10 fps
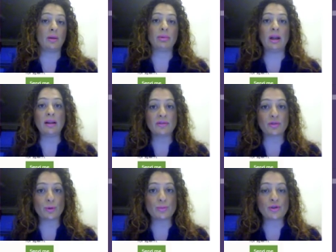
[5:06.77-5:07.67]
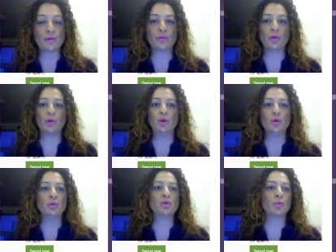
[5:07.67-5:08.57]
platforms for
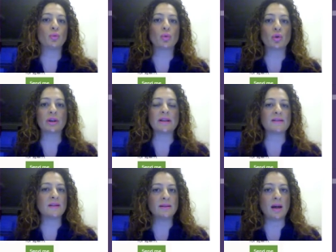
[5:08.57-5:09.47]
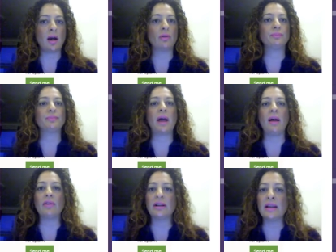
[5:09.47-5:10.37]
you to work and sit down,
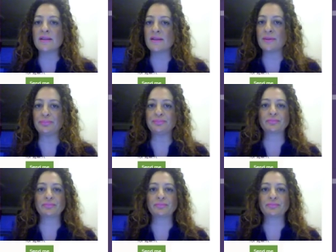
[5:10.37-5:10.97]
have a list